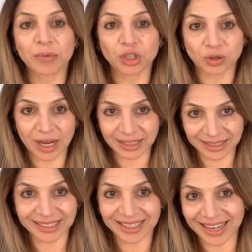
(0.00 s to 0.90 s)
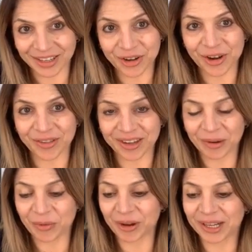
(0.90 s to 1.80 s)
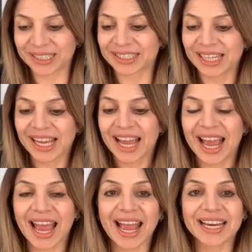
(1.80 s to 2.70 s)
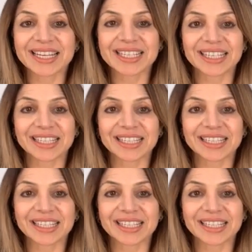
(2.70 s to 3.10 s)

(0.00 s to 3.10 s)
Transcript: trust, and you know that it works, and,